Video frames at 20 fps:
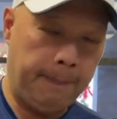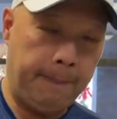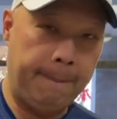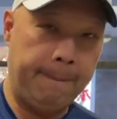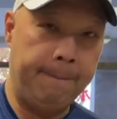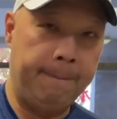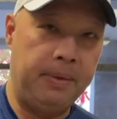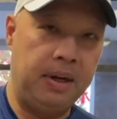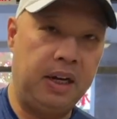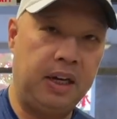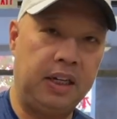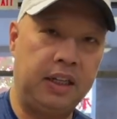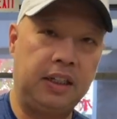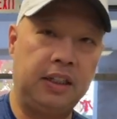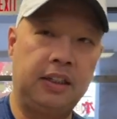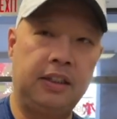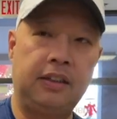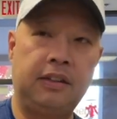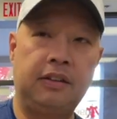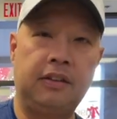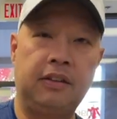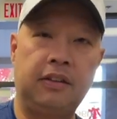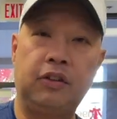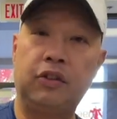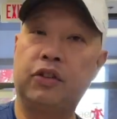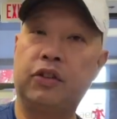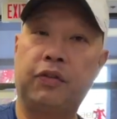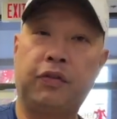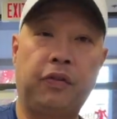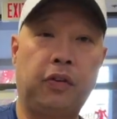but
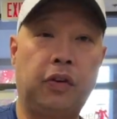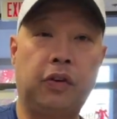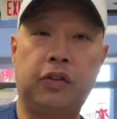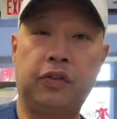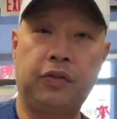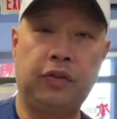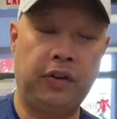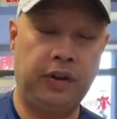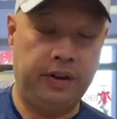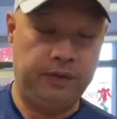there's a first for